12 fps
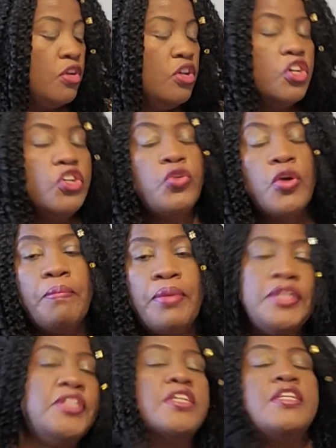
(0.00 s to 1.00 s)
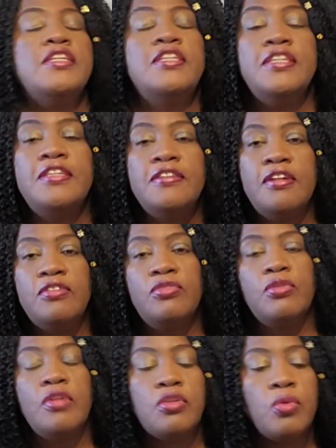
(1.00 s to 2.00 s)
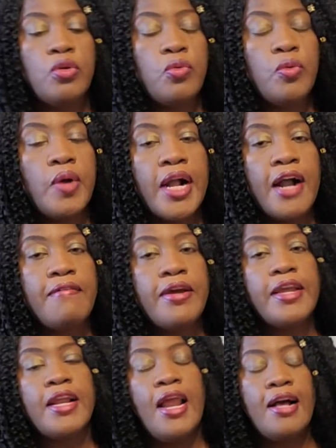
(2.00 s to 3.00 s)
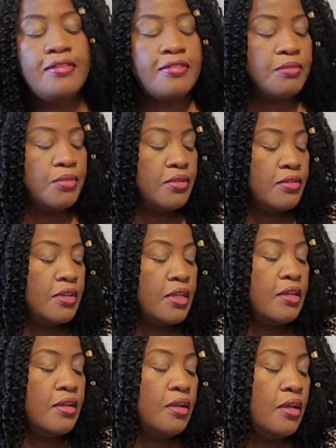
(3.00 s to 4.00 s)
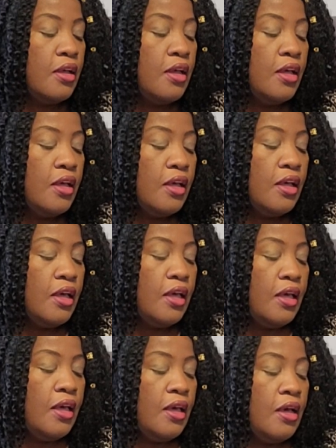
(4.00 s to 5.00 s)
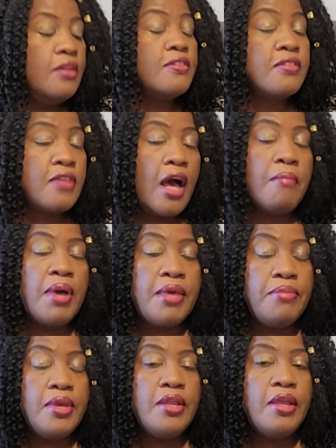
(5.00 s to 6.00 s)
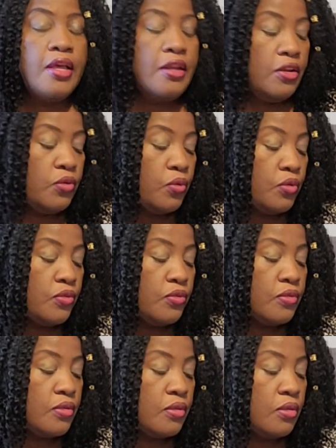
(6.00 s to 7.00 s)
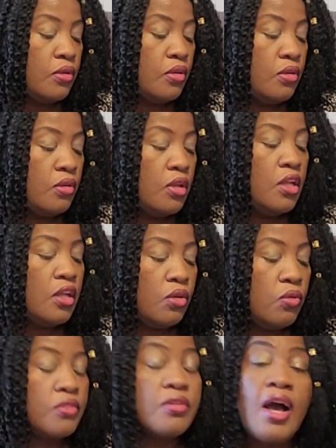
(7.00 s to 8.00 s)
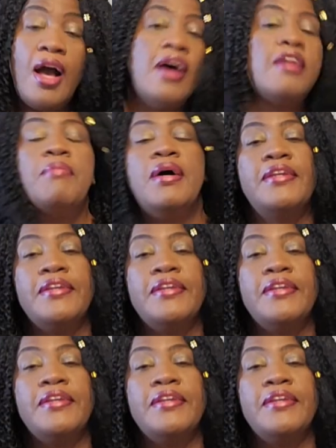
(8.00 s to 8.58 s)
to your patient in detail. So that's what we were covering last semester, and some and it was hard, but